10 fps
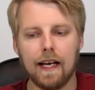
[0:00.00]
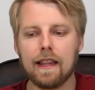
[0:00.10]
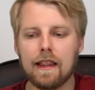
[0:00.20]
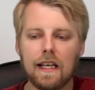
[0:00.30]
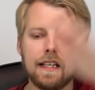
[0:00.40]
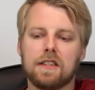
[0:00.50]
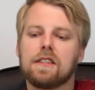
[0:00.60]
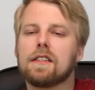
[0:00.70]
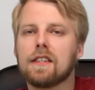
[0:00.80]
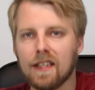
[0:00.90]

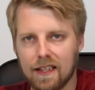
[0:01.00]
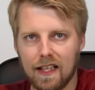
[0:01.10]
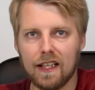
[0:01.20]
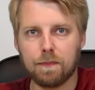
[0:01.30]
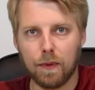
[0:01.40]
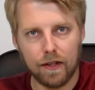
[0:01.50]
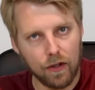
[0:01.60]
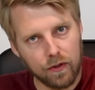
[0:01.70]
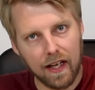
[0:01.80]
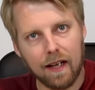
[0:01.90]
This is
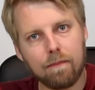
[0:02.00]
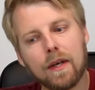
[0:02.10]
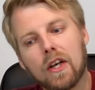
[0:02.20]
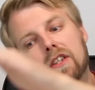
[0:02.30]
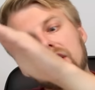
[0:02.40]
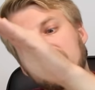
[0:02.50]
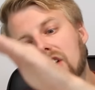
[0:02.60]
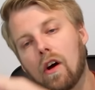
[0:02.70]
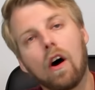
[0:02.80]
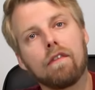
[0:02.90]
below that because it's
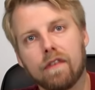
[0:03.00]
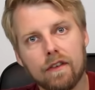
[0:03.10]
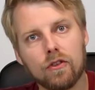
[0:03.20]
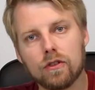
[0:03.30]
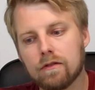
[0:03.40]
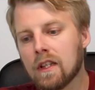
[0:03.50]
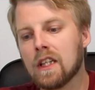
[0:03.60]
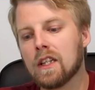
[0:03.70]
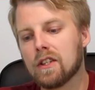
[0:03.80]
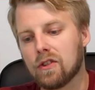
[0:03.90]
got off flavors.
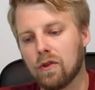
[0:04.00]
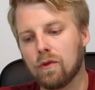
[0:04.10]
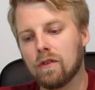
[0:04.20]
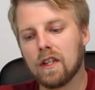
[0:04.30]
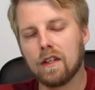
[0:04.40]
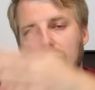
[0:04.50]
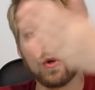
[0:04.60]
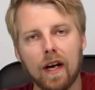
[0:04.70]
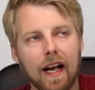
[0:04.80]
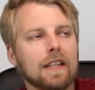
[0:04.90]
So if we
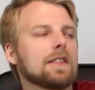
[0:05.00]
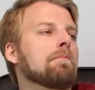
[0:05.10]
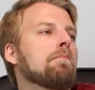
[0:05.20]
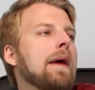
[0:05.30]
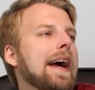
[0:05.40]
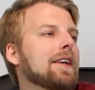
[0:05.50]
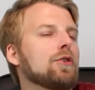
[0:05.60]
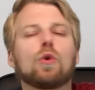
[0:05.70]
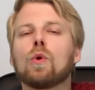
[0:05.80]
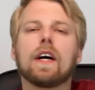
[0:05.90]
look at it as a
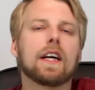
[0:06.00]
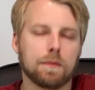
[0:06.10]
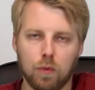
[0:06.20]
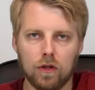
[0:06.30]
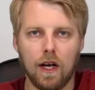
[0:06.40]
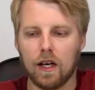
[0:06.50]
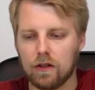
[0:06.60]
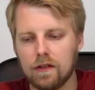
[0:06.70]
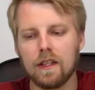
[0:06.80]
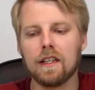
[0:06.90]
macro export
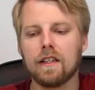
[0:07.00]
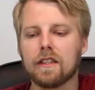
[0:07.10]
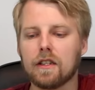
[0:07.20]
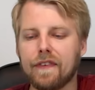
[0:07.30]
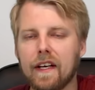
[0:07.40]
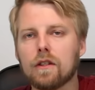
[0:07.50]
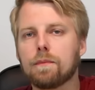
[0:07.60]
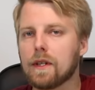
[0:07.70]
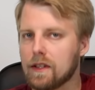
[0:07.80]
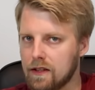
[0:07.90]
lager, this has
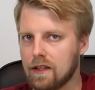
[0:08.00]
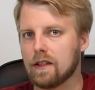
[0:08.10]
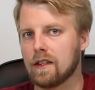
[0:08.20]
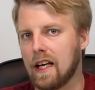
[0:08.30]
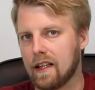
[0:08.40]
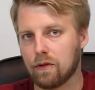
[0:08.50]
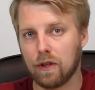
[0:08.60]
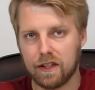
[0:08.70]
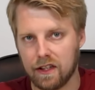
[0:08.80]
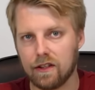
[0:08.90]
failed because it doesn't hit the
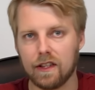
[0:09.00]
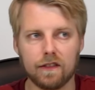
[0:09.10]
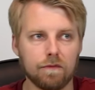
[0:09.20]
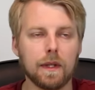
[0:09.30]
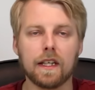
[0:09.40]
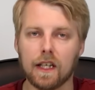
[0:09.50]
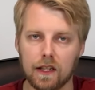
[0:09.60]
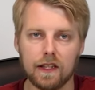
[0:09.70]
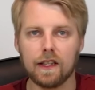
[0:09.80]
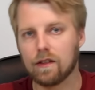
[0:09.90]
criteria as of being a
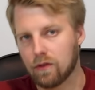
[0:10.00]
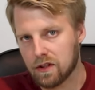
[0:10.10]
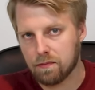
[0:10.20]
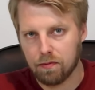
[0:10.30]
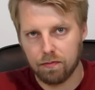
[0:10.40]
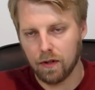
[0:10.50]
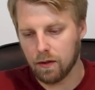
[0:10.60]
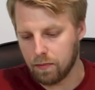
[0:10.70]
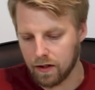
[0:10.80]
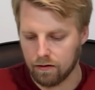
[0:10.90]
clean, crisp
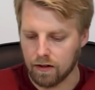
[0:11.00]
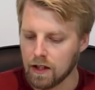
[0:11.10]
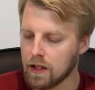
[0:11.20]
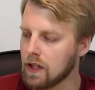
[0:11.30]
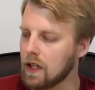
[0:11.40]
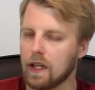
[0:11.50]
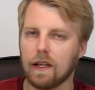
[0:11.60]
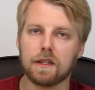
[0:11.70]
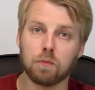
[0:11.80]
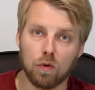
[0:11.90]
beer
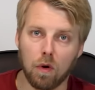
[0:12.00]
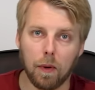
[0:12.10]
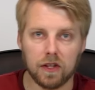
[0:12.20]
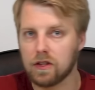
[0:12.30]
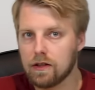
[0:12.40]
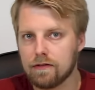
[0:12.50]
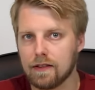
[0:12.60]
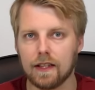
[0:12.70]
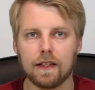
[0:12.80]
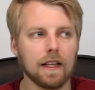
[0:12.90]
that's more robust
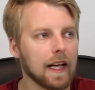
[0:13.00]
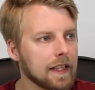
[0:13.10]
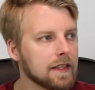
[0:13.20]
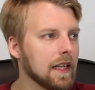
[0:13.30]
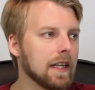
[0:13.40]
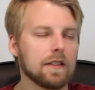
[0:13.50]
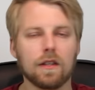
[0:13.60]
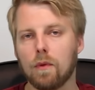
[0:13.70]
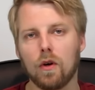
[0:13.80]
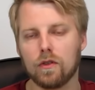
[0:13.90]
than, like, say,
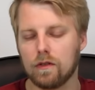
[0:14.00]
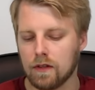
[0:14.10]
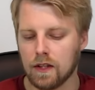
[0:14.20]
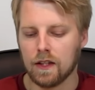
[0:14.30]
some other